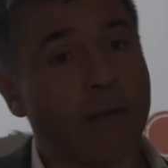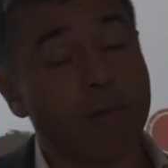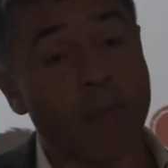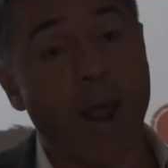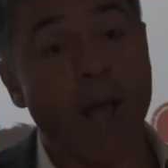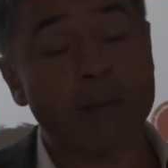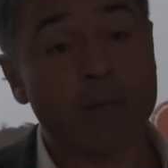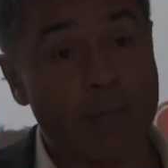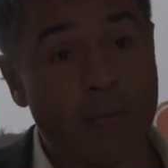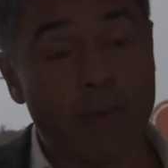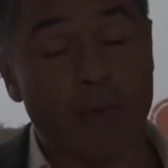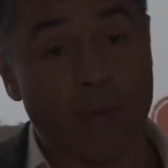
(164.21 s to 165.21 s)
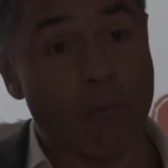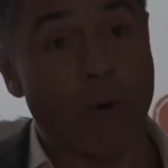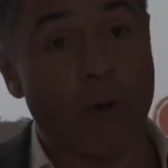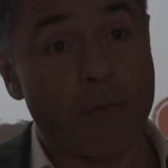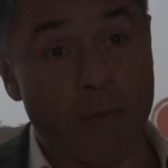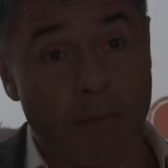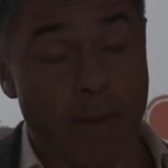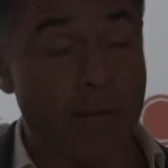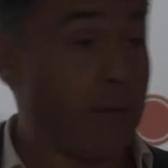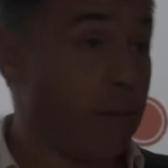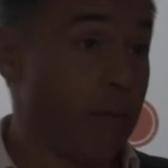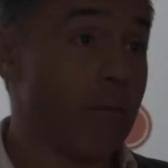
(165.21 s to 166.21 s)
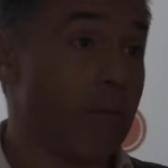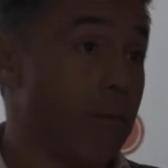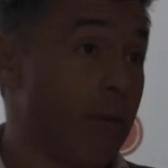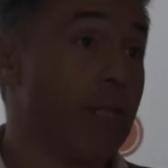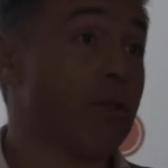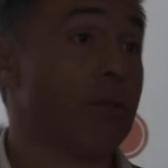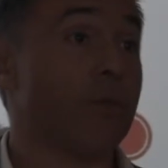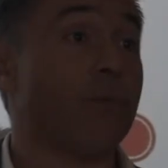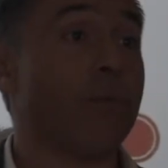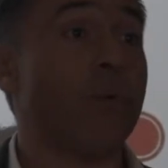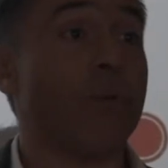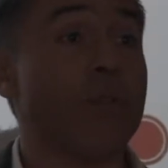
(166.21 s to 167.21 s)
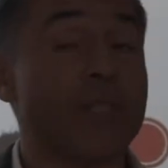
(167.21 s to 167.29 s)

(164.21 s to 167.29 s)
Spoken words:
perhaps one of the main reasons for the